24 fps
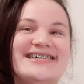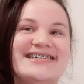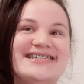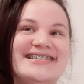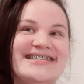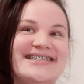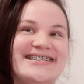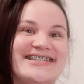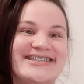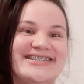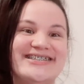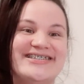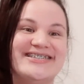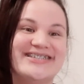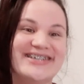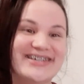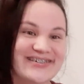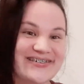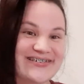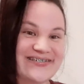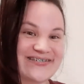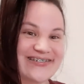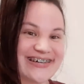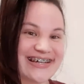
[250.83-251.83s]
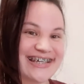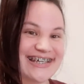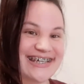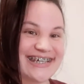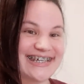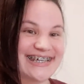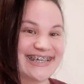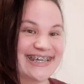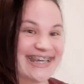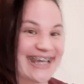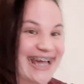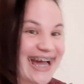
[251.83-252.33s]
So
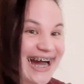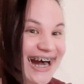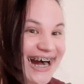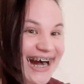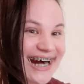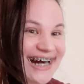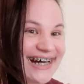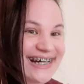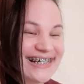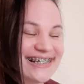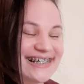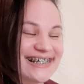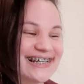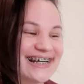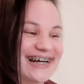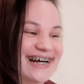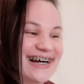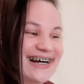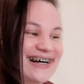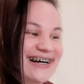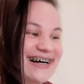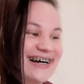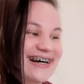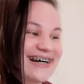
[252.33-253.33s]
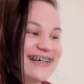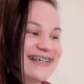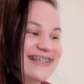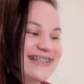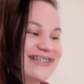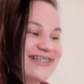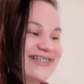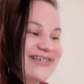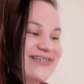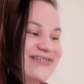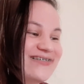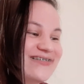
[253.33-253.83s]
yeah.
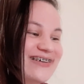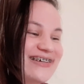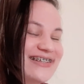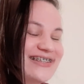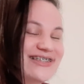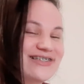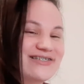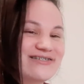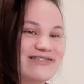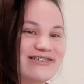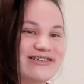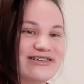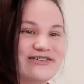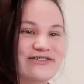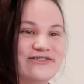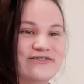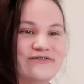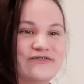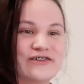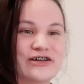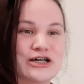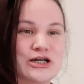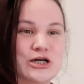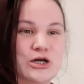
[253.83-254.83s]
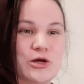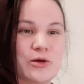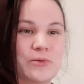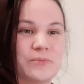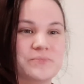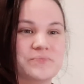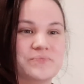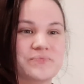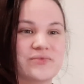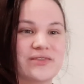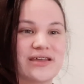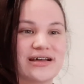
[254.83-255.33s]
So that's
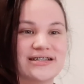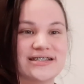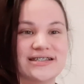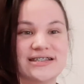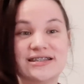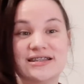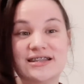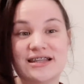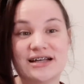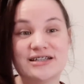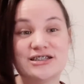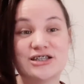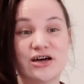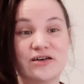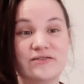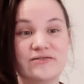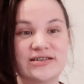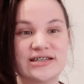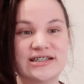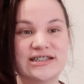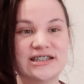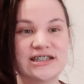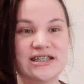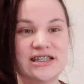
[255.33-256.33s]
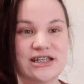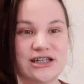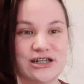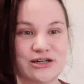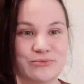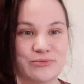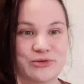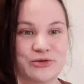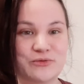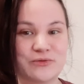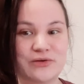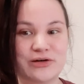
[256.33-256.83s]
that's obviously the
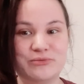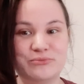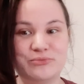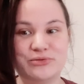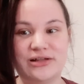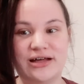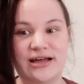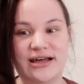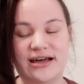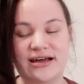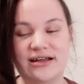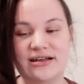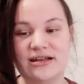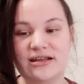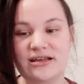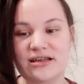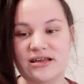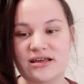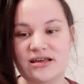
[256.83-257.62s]
number one plan.